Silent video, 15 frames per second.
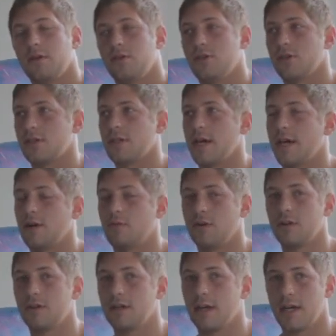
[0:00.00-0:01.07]
Just like
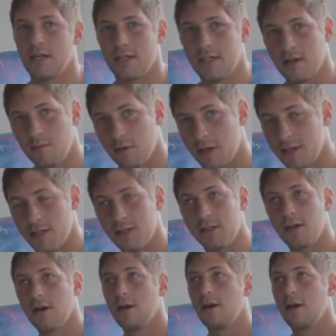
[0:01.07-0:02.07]
with the handstand presses.